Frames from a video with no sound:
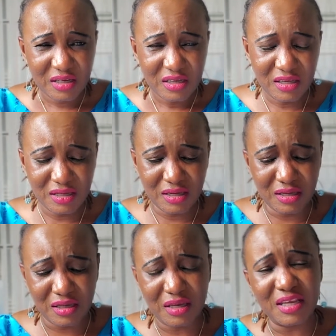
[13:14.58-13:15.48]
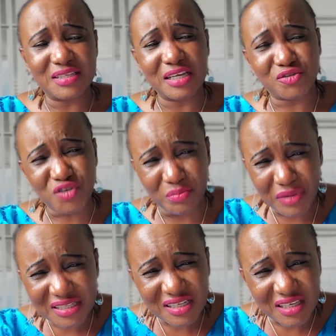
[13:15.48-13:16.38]
It is a
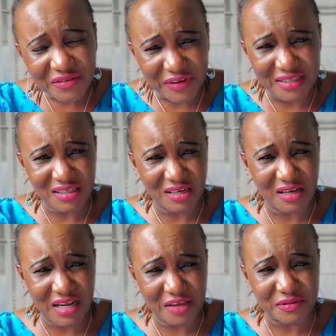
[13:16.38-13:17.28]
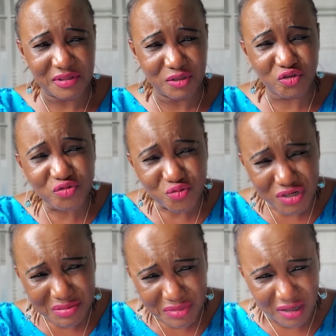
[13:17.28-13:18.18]
traumatic event in our lives. The
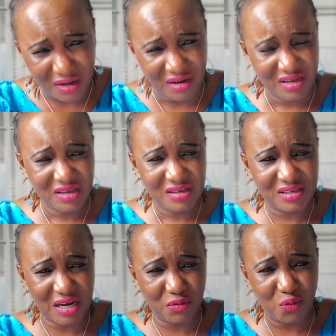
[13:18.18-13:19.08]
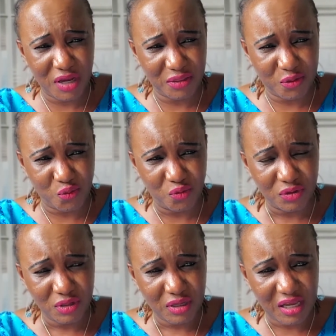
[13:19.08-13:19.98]
trauma that we went through
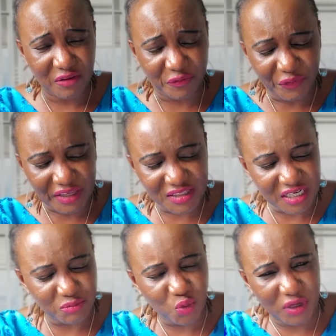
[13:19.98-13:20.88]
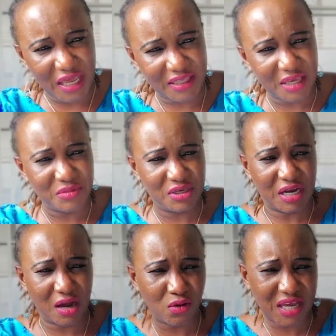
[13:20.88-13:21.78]
affected me when I came here.
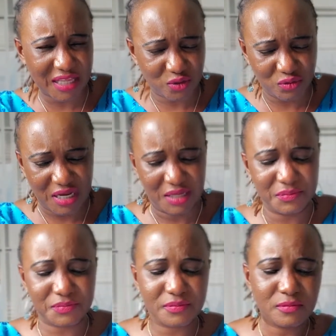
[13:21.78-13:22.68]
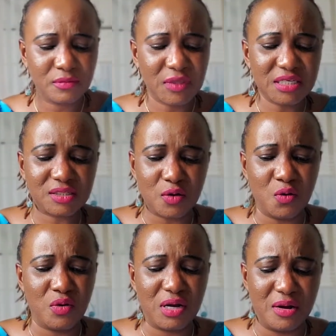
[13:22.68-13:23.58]
I'll get to that.
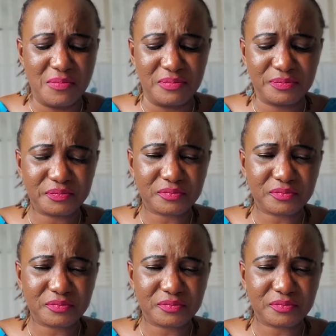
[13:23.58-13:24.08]
So um,